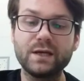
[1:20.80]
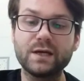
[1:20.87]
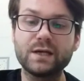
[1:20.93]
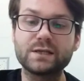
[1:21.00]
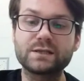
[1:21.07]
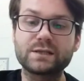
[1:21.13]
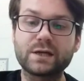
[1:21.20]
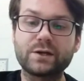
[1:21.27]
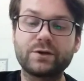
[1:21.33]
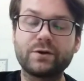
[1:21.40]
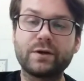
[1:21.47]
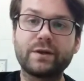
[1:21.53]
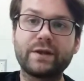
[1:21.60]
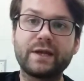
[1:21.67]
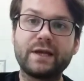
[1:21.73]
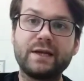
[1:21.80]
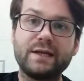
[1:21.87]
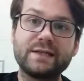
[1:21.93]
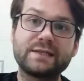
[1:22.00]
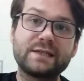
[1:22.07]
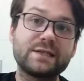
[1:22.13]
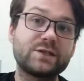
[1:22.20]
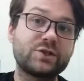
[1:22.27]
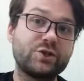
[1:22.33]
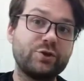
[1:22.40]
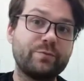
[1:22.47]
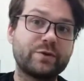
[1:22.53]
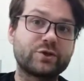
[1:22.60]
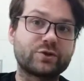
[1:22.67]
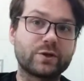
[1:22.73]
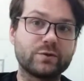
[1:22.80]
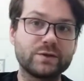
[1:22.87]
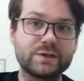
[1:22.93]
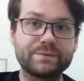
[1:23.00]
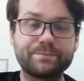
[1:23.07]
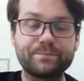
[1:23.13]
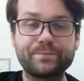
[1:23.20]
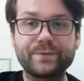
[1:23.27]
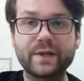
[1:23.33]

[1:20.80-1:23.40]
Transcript: So the list is 2 patrols.